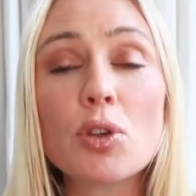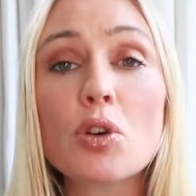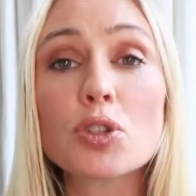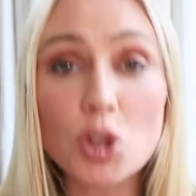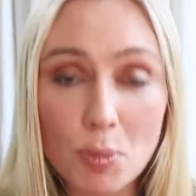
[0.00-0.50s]

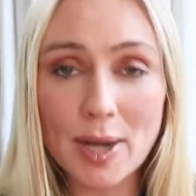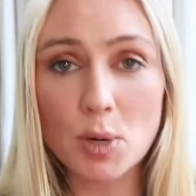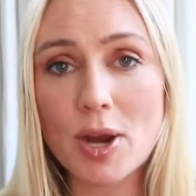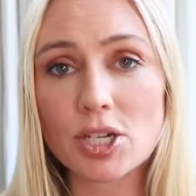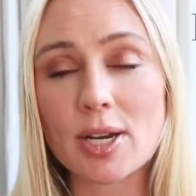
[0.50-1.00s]
Your
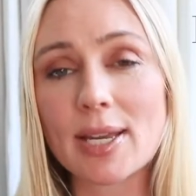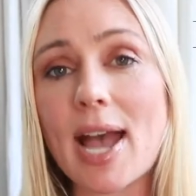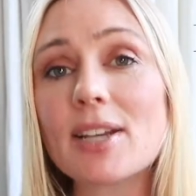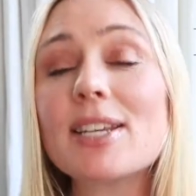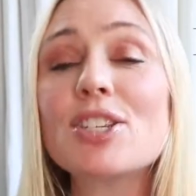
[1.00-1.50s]
superannuation
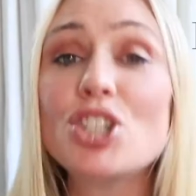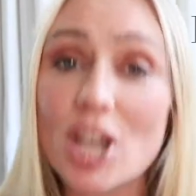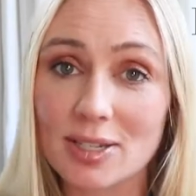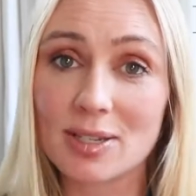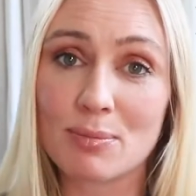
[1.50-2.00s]
account is
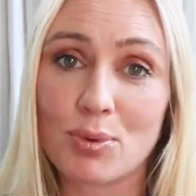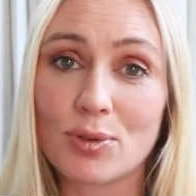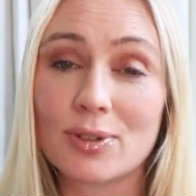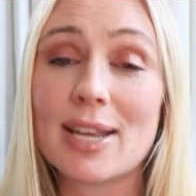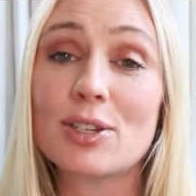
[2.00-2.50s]
just as
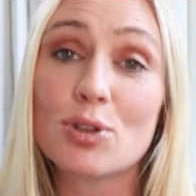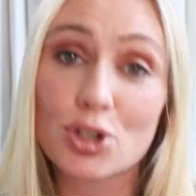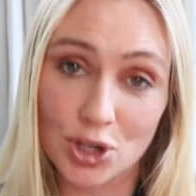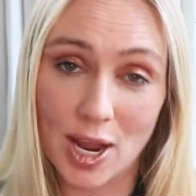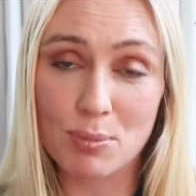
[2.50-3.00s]
important as
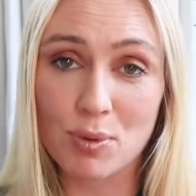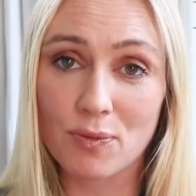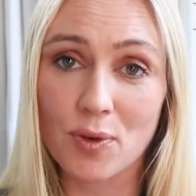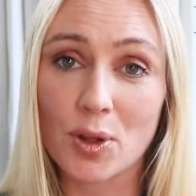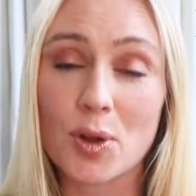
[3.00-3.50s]
your share
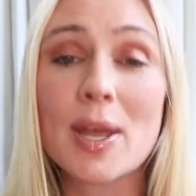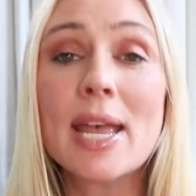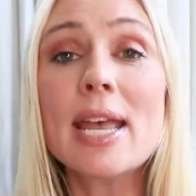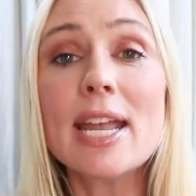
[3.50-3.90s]
portfolio.